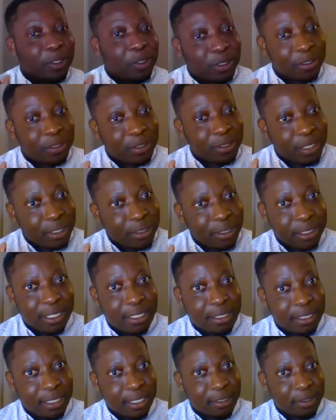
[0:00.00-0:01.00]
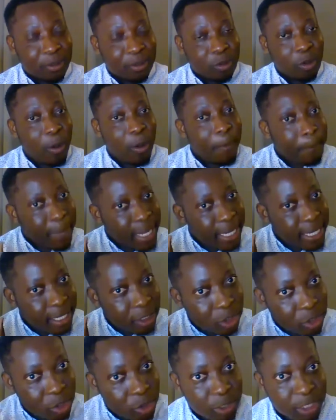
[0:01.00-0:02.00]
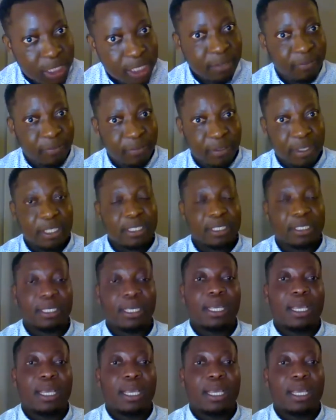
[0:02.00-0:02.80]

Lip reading: you don't pay the tuition fees,